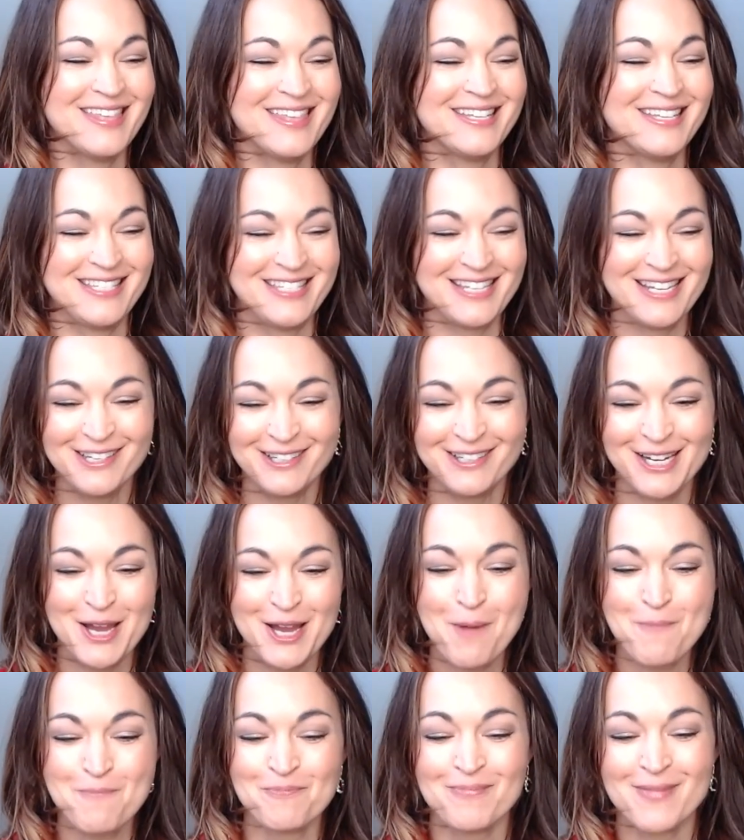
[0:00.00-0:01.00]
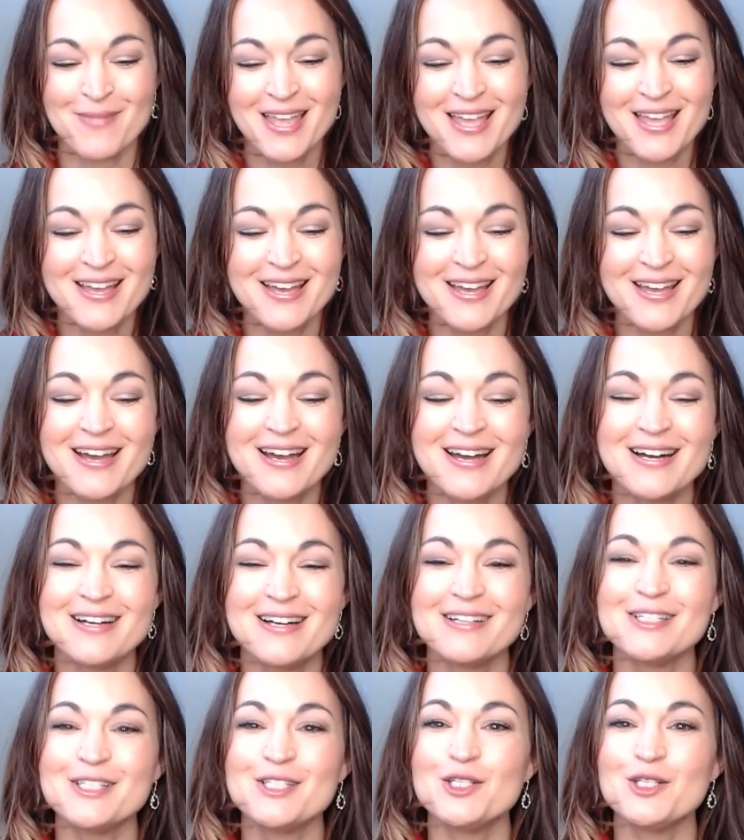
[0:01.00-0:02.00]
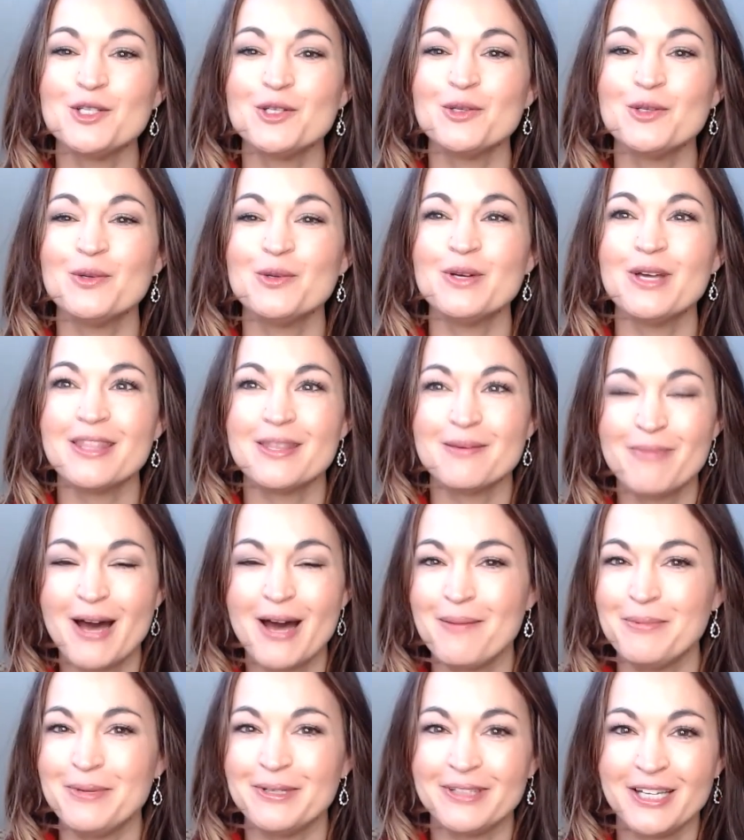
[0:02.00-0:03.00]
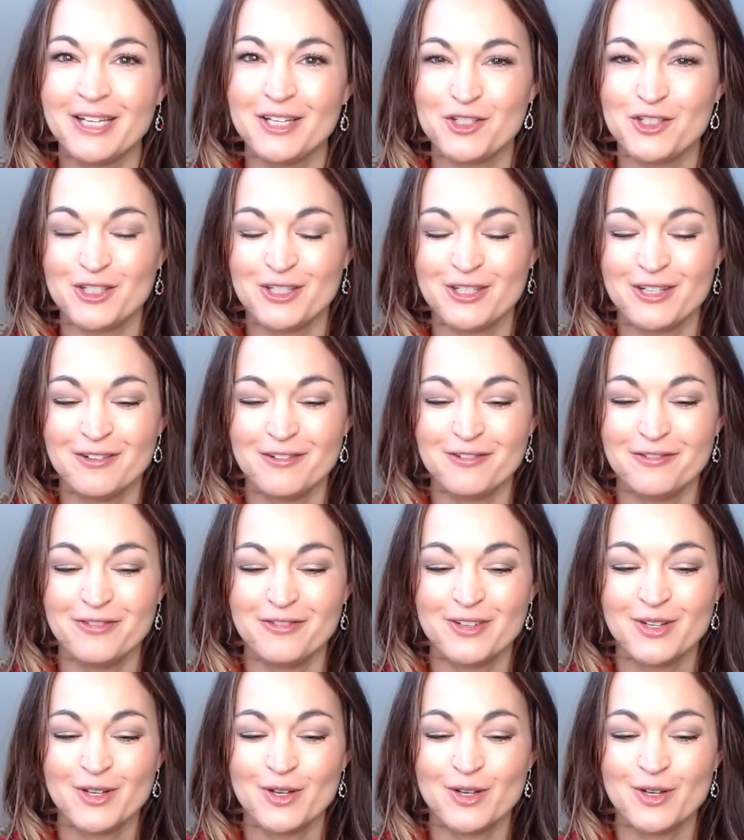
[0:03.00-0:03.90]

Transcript: the secret uh, to the population of